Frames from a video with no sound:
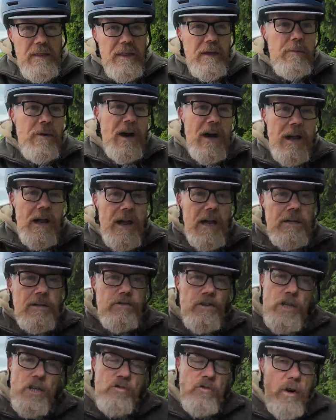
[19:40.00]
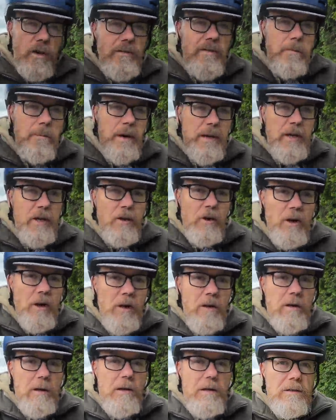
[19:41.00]
There we are. I'll just drive in by here,
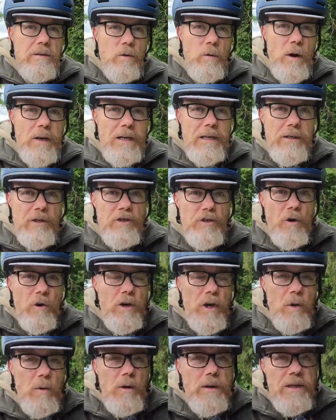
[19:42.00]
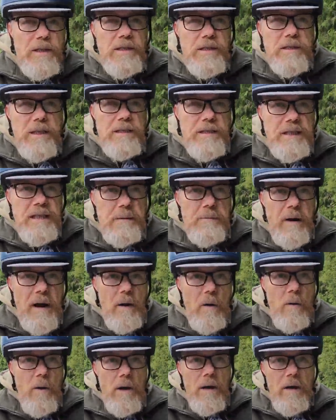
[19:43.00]
look, quickly to show you. This is the
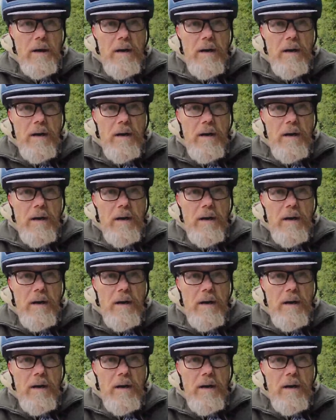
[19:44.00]
Timau.